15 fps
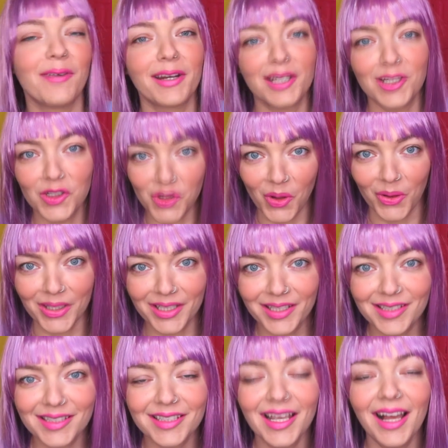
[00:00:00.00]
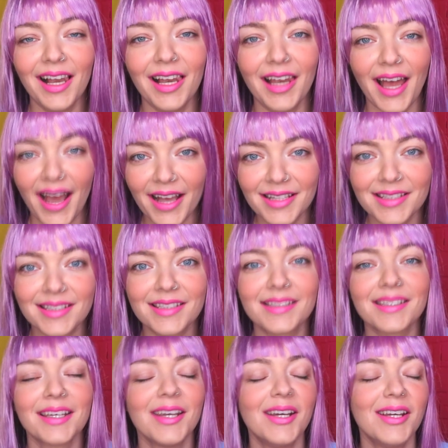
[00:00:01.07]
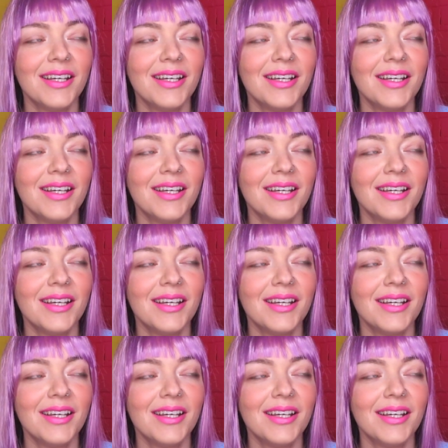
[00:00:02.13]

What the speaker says: Irregular Choice last